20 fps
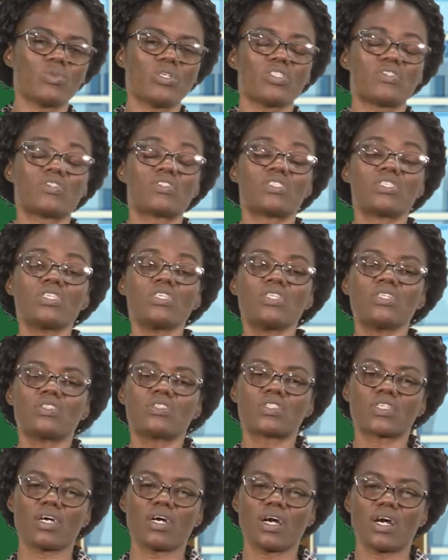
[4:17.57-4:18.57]
when
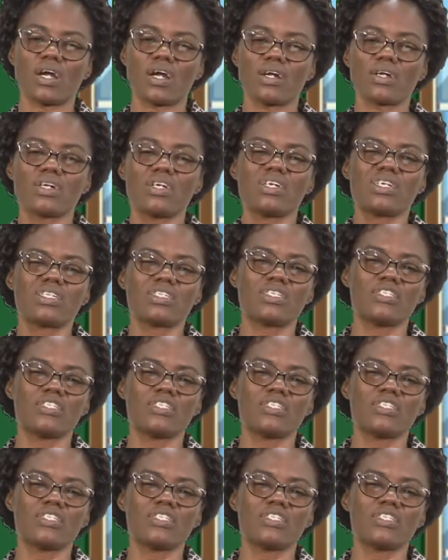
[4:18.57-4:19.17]
seeds are